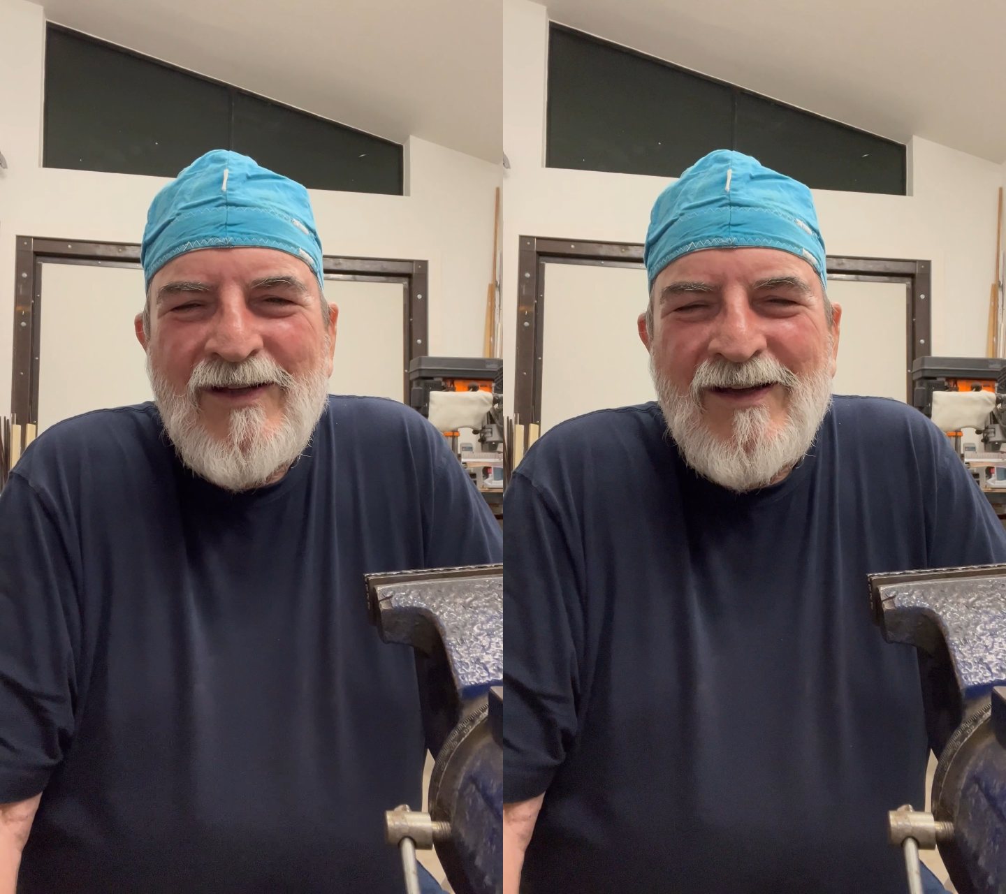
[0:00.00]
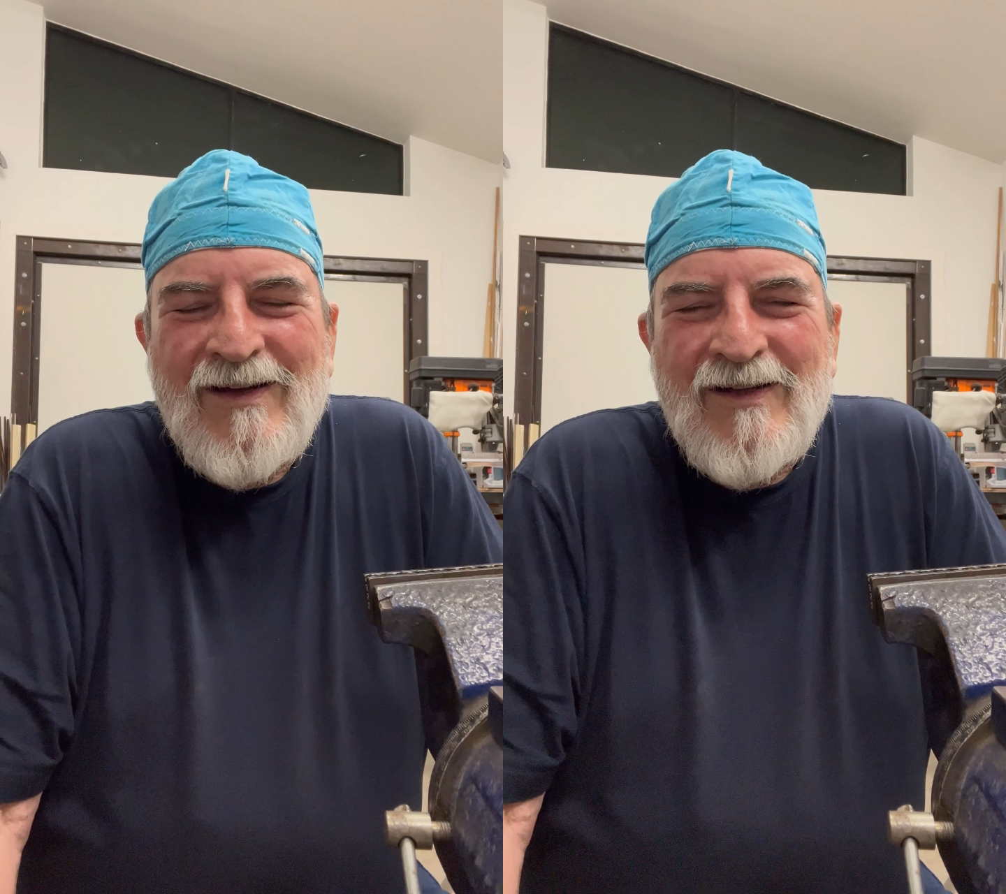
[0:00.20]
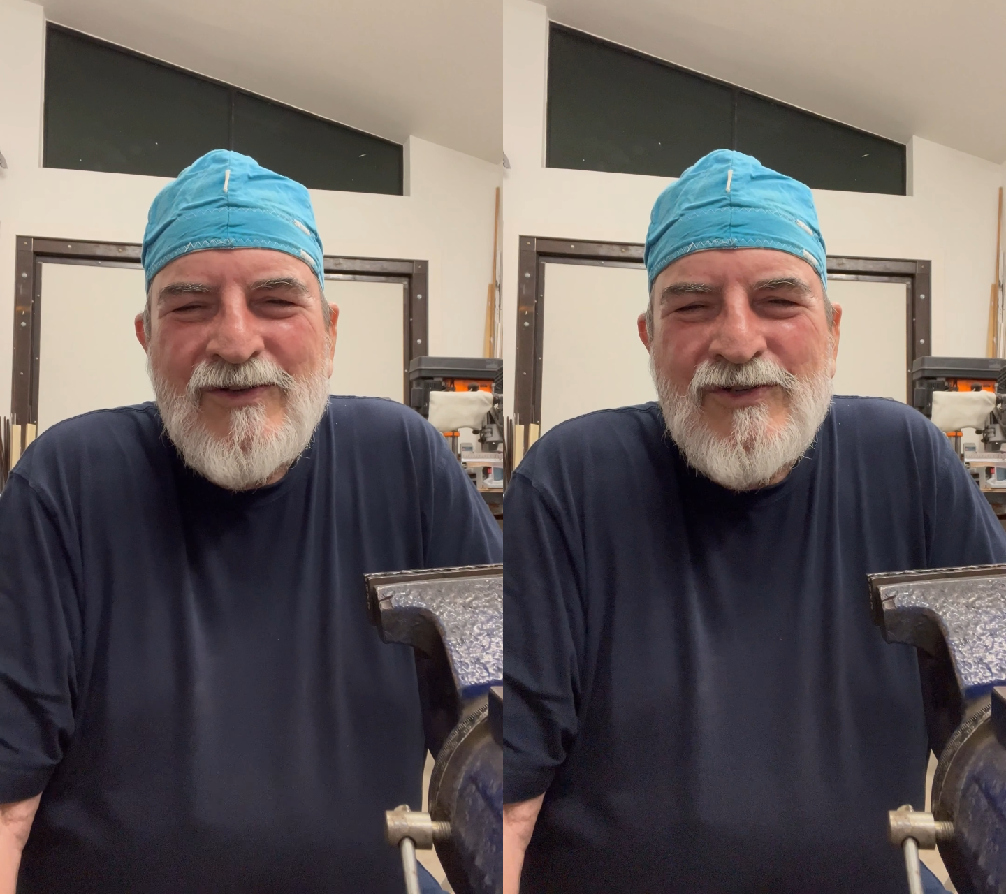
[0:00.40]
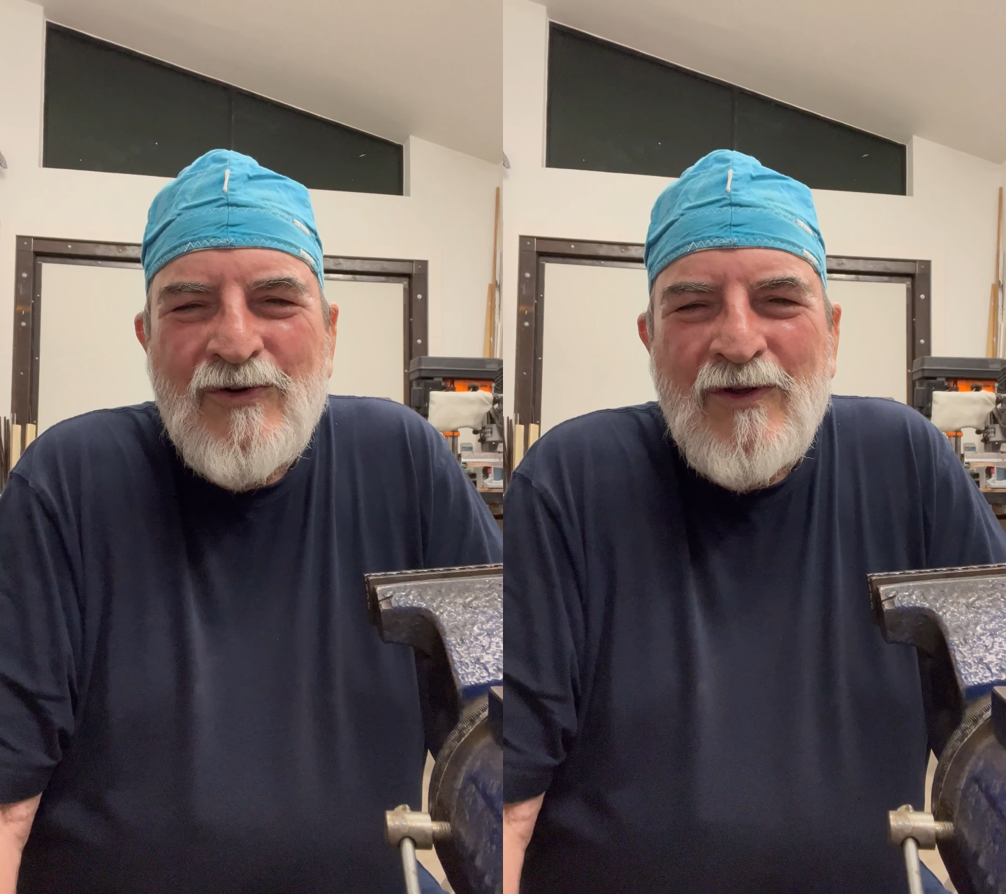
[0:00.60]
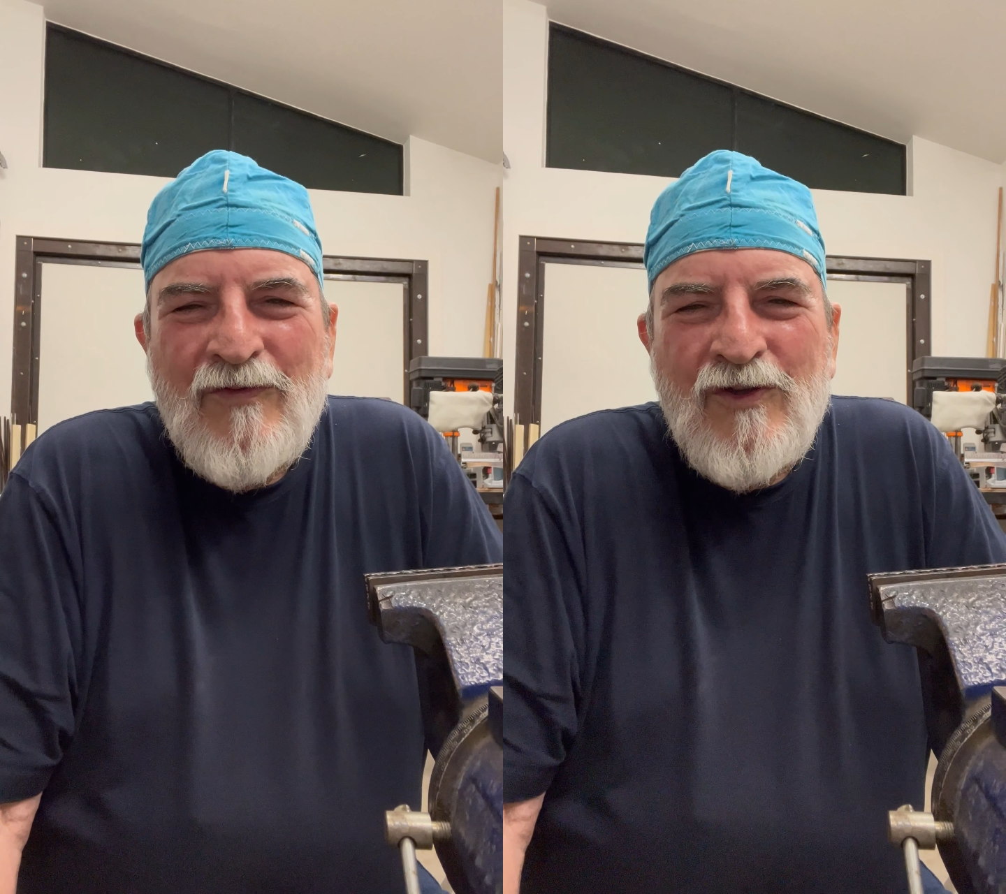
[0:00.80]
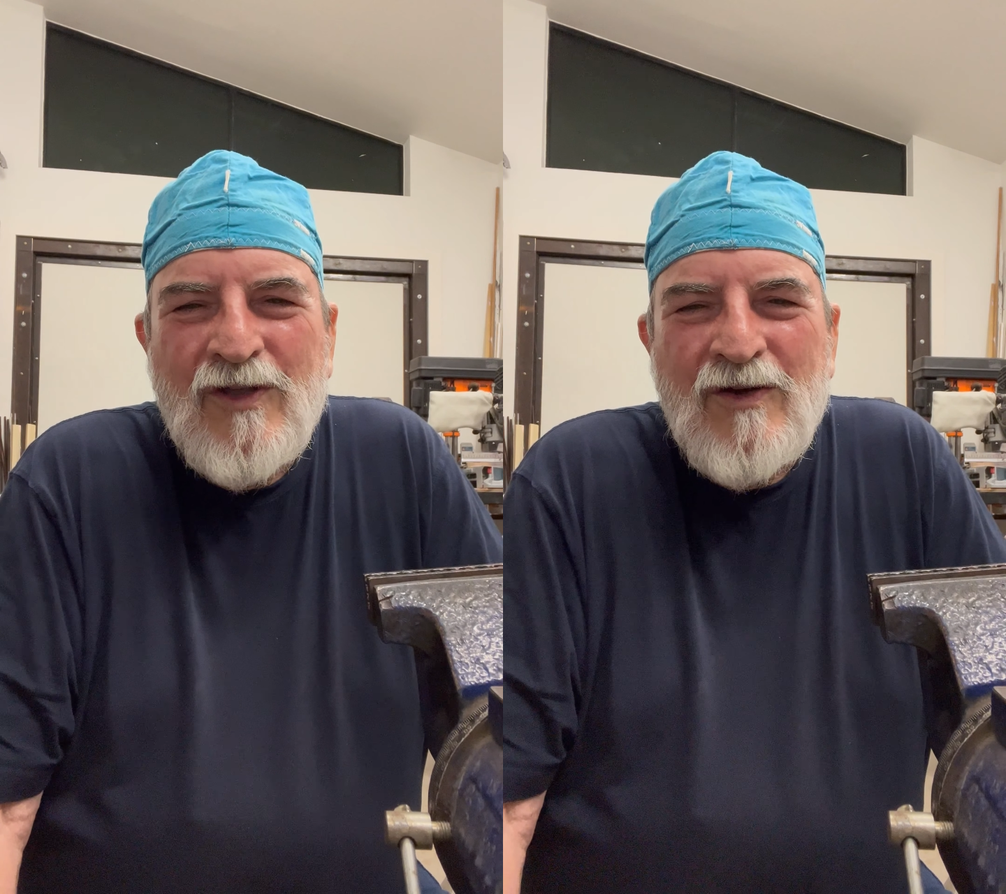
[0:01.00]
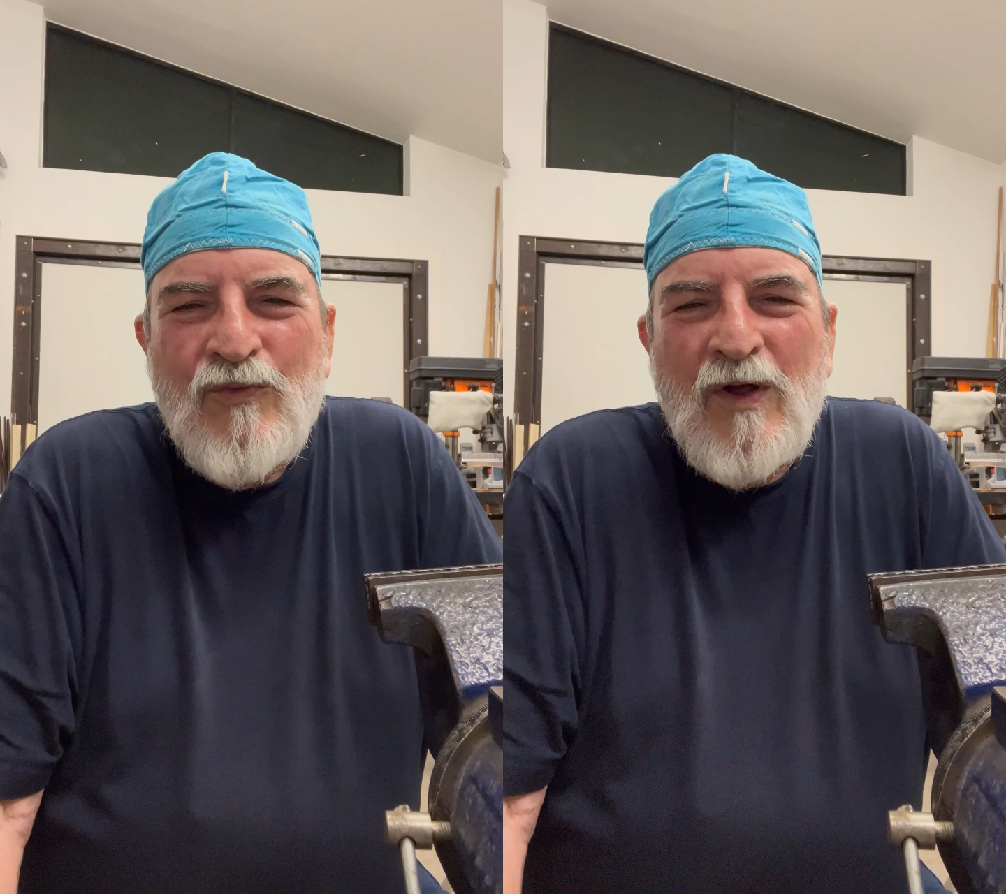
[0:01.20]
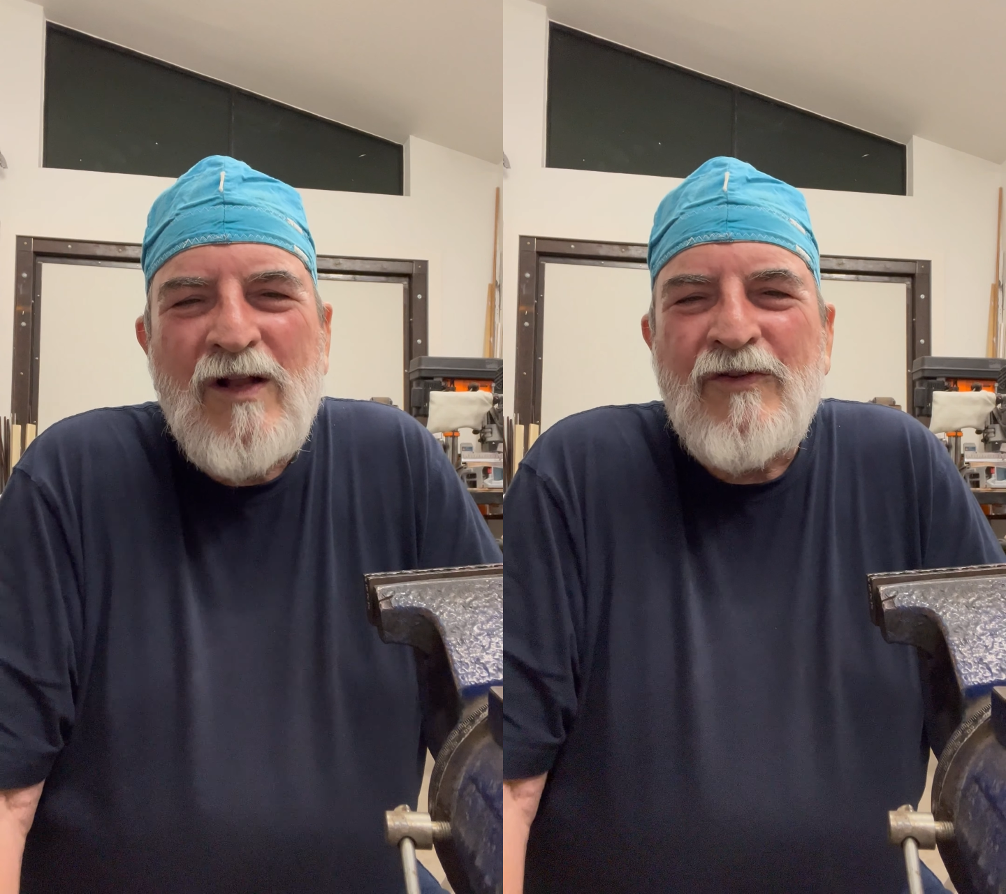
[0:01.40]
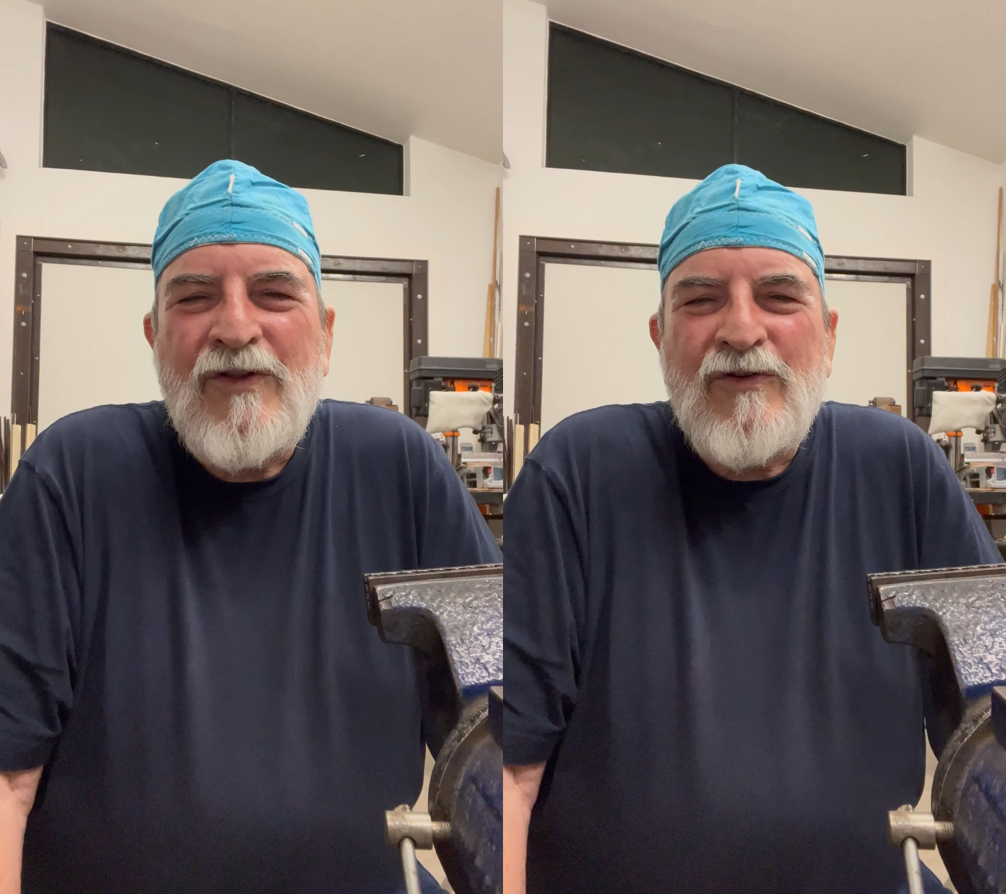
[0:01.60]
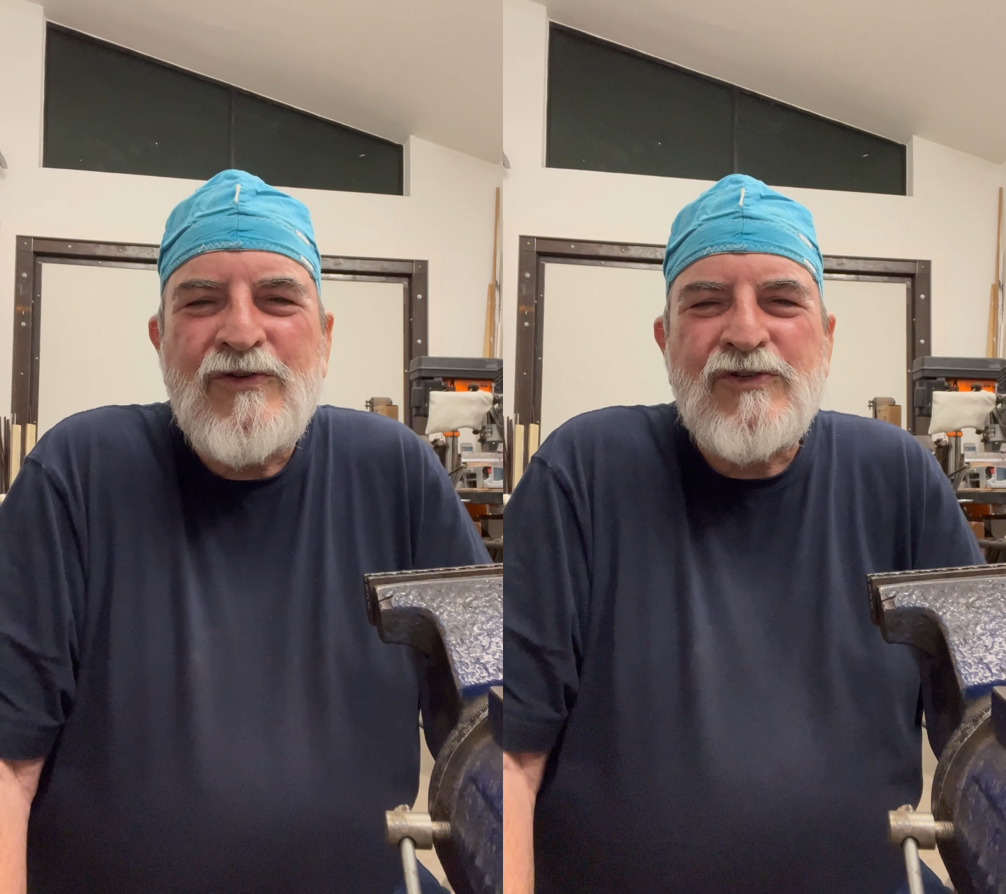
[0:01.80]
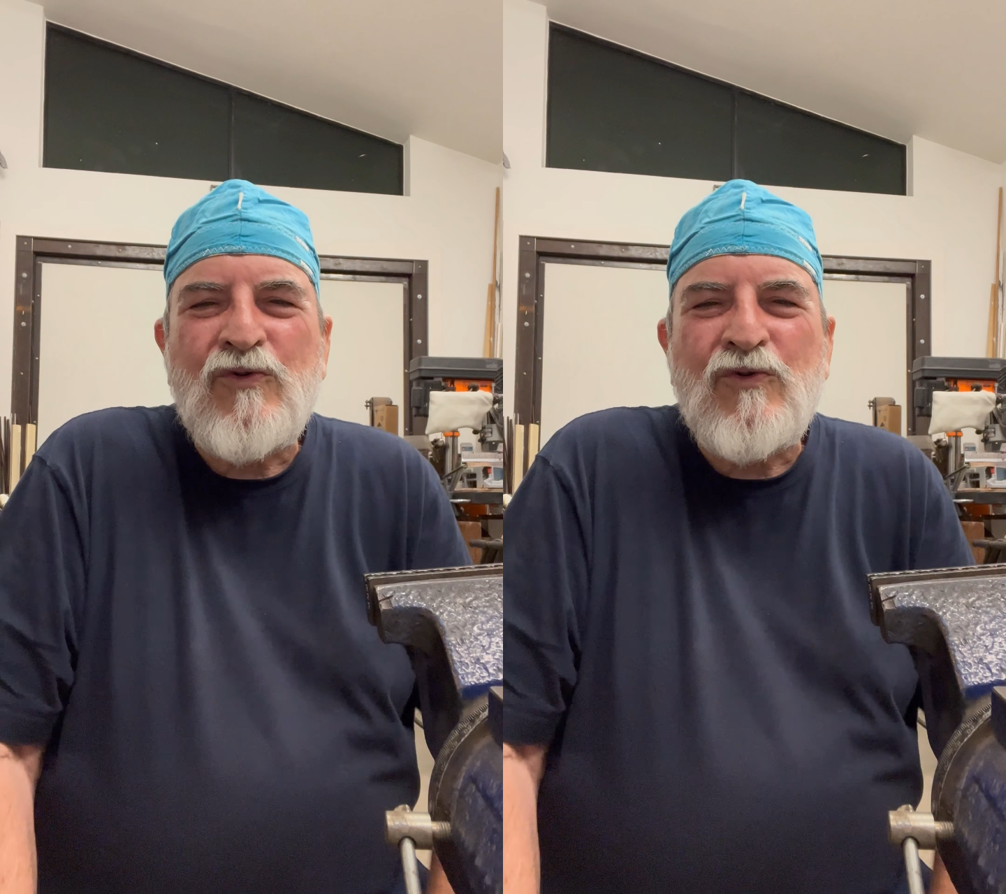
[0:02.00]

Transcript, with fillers: Uh, so if you can weld those